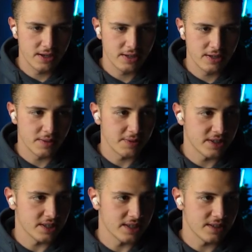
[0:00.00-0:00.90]

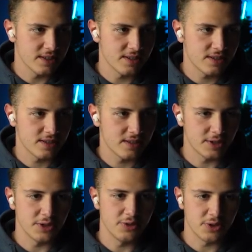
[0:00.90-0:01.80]
Something like this. I
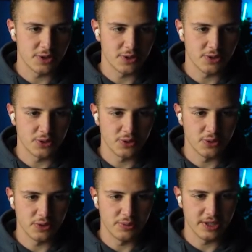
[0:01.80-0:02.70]
could use our cursor tool
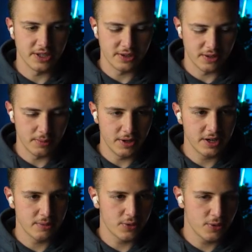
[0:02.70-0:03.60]
to bring it to the
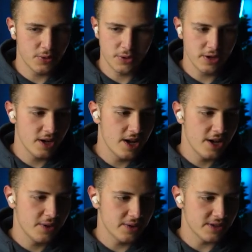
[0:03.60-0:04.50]
bottom, or
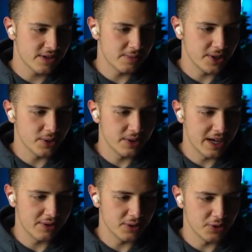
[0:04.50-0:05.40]
you could simply go
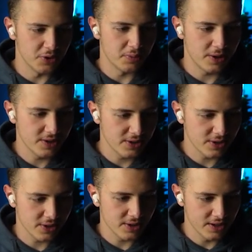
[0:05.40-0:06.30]
down into your
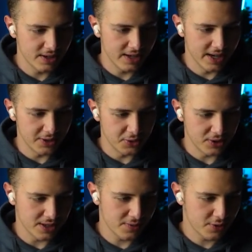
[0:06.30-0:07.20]
polystar and your
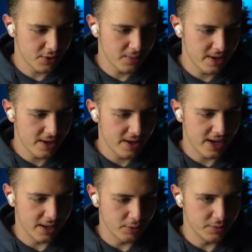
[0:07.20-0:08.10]
transform
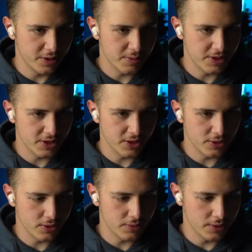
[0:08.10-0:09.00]
and move its position
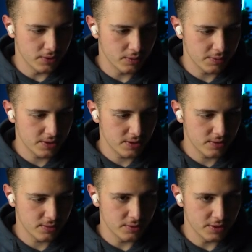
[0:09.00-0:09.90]
over,
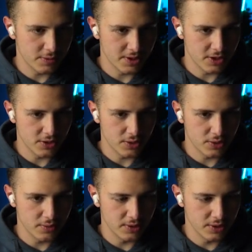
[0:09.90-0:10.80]
move its position
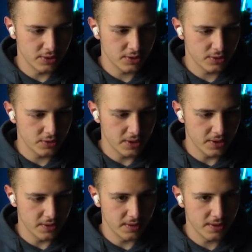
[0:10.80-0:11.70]
over to here.